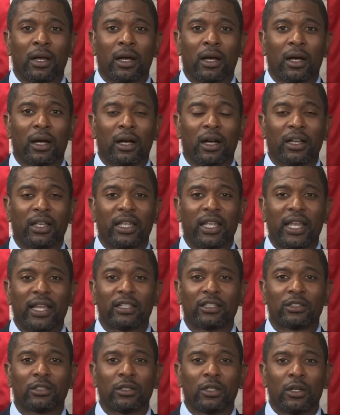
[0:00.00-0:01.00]

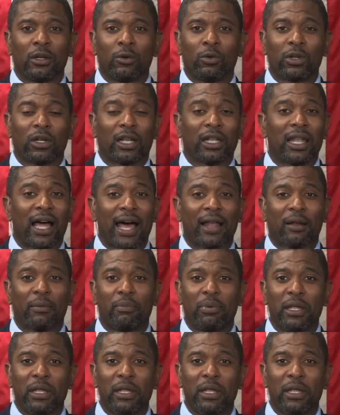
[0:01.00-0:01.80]
against what a lot of